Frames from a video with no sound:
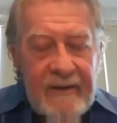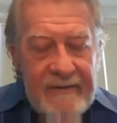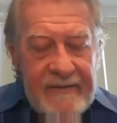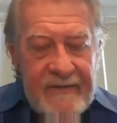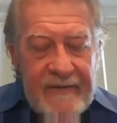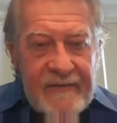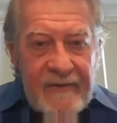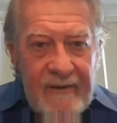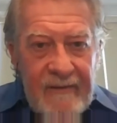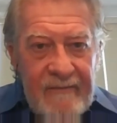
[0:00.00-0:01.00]
the
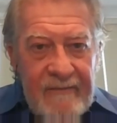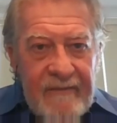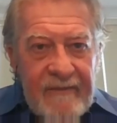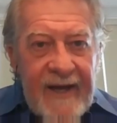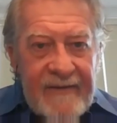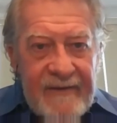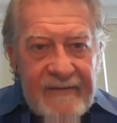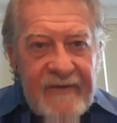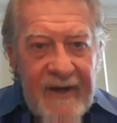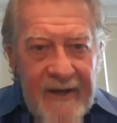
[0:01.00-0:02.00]
sizzle, not the
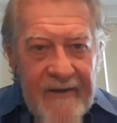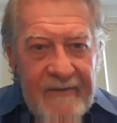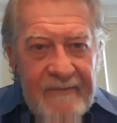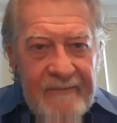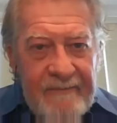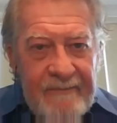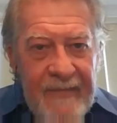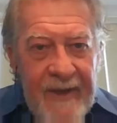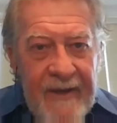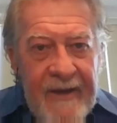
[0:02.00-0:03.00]
steak.
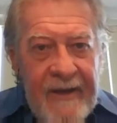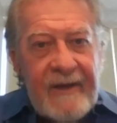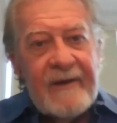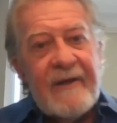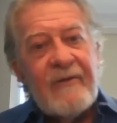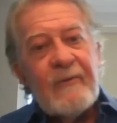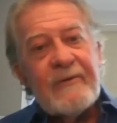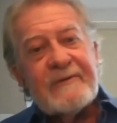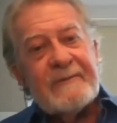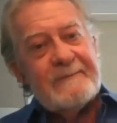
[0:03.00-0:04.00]
In other
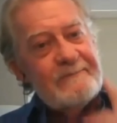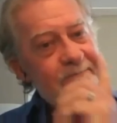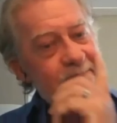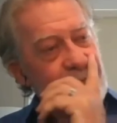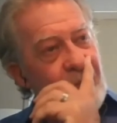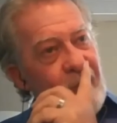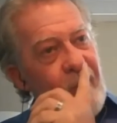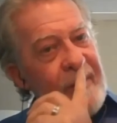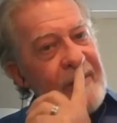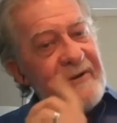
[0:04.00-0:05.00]
words,
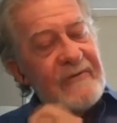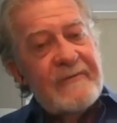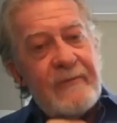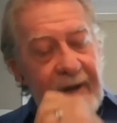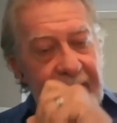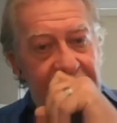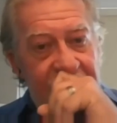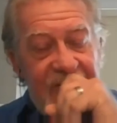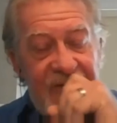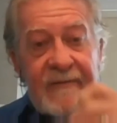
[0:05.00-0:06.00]
when you're trying
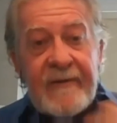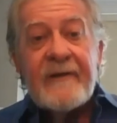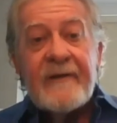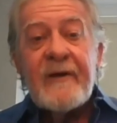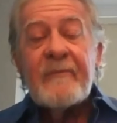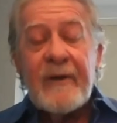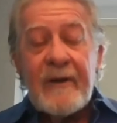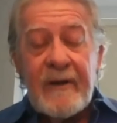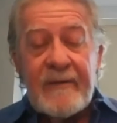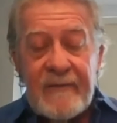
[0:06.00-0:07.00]
to sell
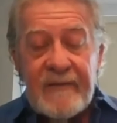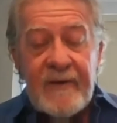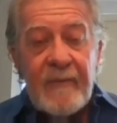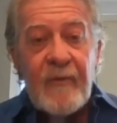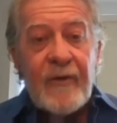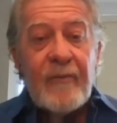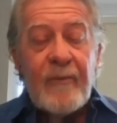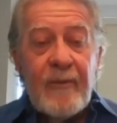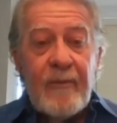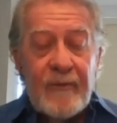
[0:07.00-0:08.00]
something on to someone or
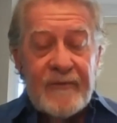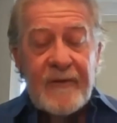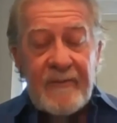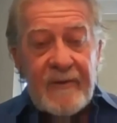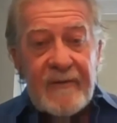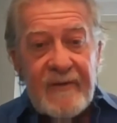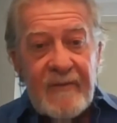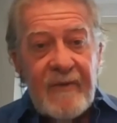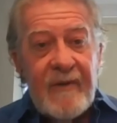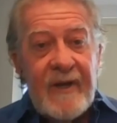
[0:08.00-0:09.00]
promote something to
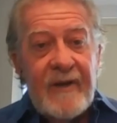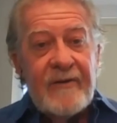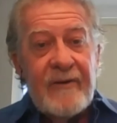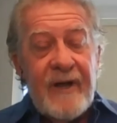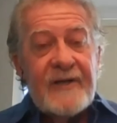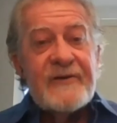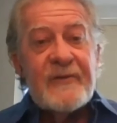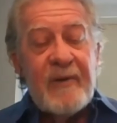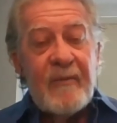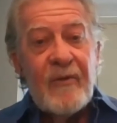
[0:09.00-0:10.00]
someone, you're not
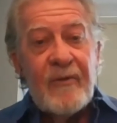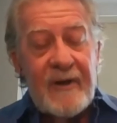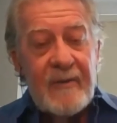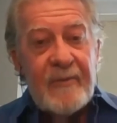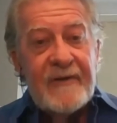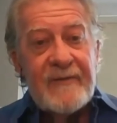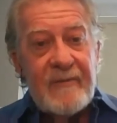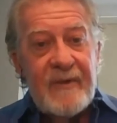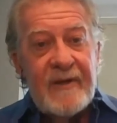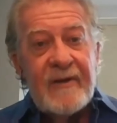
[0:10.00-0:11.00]
just promoting a piece of
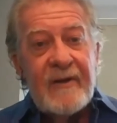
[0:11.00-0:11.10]
meat.